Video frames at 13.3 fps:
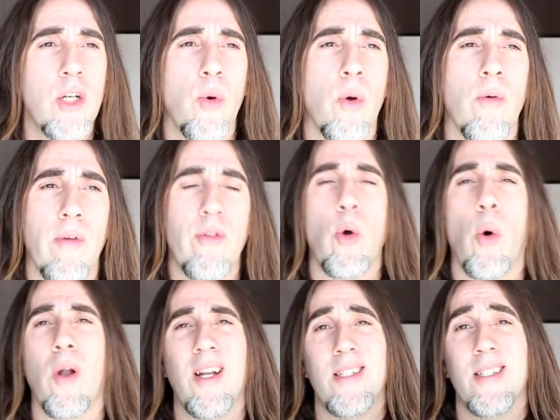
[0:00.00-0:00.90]
to do a
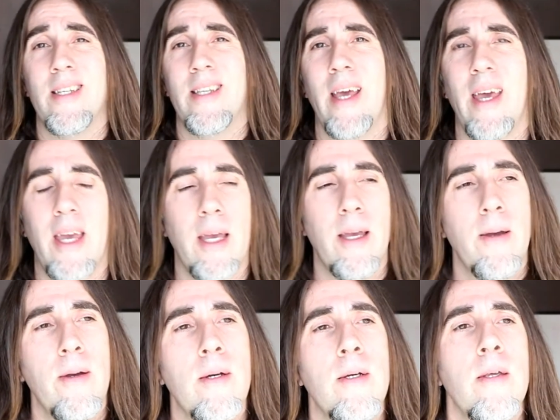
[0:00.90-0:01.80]
review on it today,
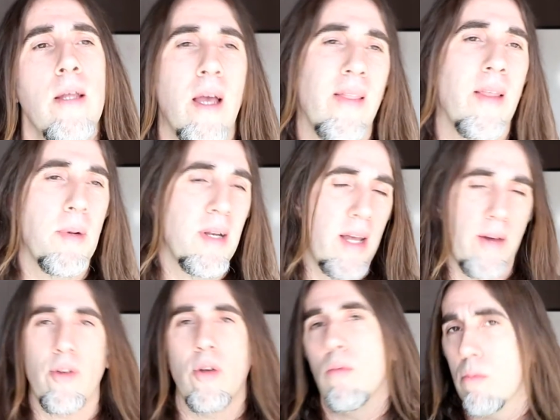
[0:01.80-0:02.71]
and then my
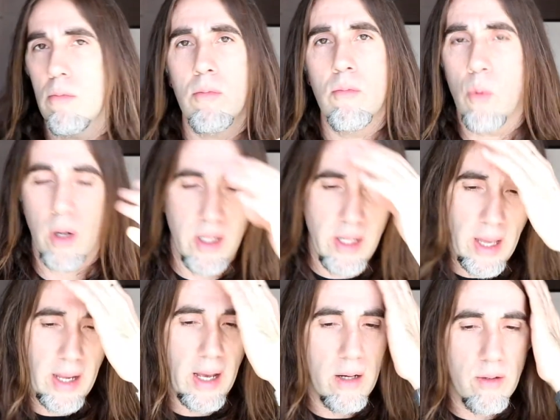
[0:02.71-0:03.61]
nephew wanted to
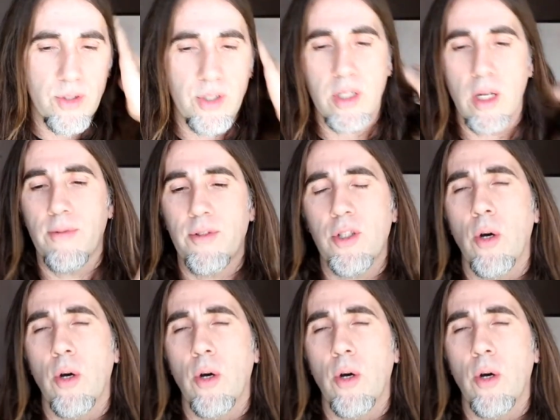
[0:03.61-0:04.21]
hang out and stuff.